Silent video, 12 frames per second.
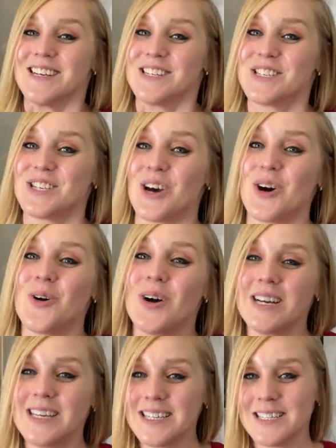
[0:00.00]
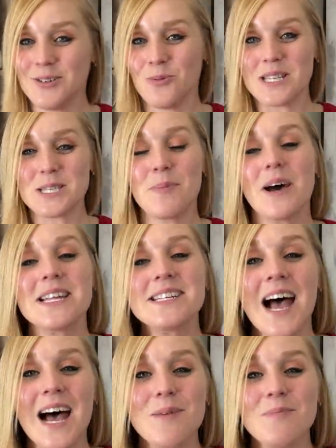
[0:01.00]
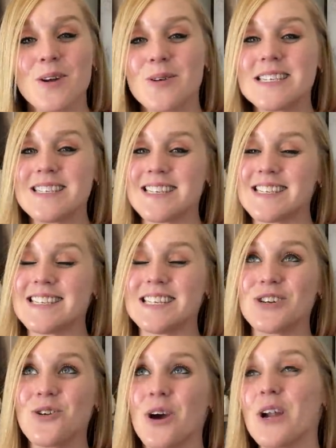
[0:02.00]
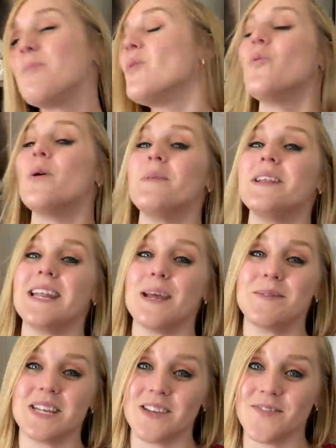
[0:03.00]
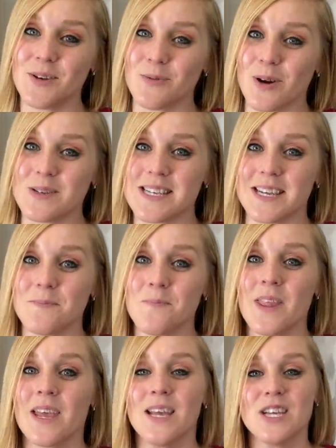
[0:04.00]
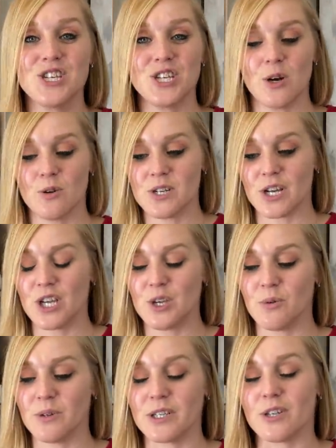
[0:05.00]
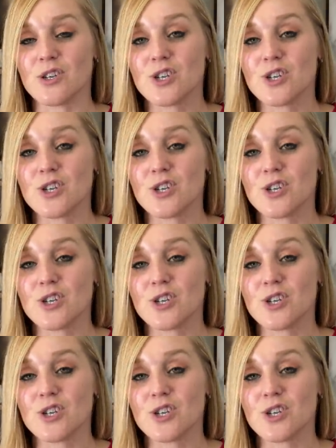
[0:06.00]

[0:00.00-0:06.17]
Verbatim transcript: So once upon a time, there was this incredible woman named Evie Rosen. She owned a cute little